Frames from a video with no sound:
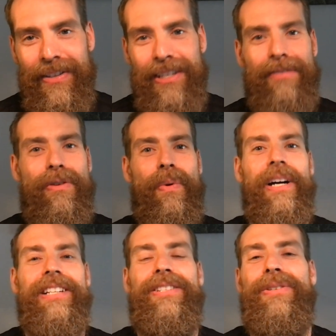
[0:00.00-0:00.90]
this if you
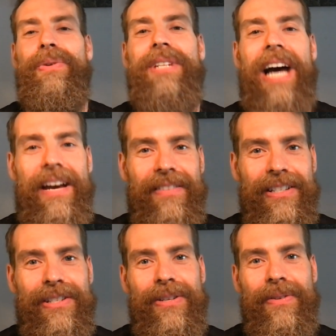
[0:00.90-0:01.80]
want to dive
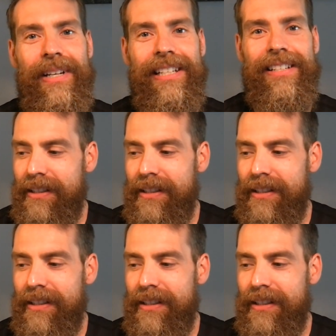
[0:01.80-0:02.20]
into it.